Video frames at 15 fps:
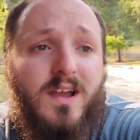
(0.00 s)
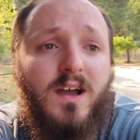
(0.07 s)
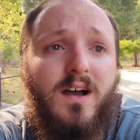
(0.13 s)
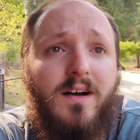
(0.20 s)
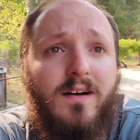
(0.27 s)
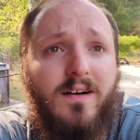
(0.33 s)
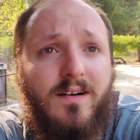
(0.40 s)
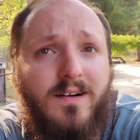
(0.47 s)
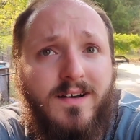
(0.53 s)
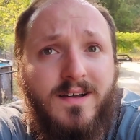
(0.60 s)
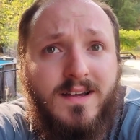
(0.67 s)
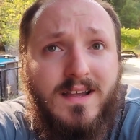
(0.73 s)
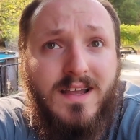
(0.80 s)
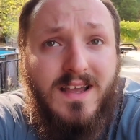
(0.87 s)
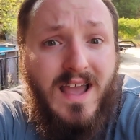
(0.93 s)

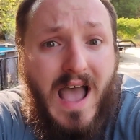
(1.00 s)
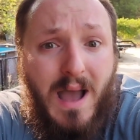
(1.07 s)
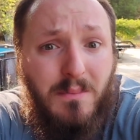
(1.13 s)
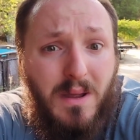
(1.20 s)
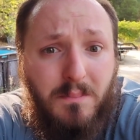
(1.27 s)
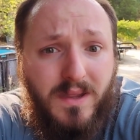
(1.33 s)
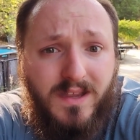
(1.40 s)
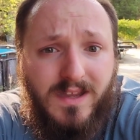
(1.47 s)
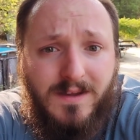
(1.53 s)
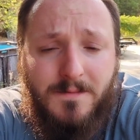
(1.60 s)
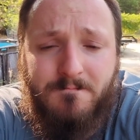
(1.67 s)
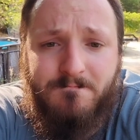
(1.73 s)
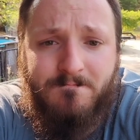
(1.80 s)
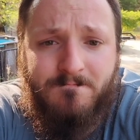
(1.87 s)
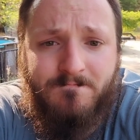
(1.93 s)
I'm not picky.
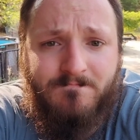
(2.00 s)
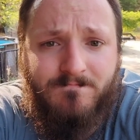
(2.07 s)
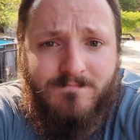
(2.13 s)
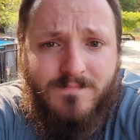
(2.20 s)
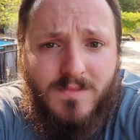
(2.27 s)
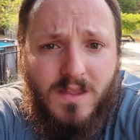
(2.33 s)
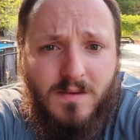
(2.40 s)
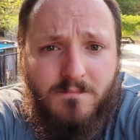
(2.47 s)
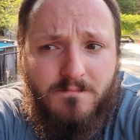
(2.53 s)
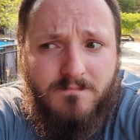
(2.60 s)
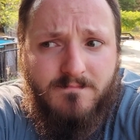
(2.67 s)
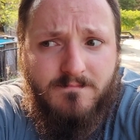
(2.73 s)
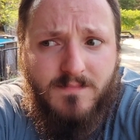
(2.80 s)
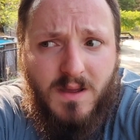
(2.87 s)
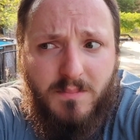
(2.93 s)

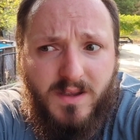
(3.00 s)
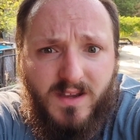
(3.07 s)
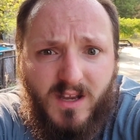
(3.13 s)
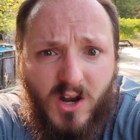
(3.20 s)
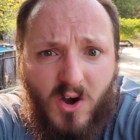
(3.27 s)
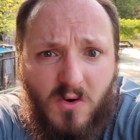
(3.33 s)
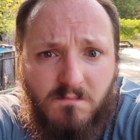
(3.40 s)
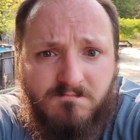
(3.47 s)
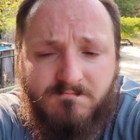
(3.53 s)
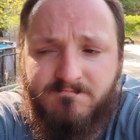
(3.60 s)
Not picky at all.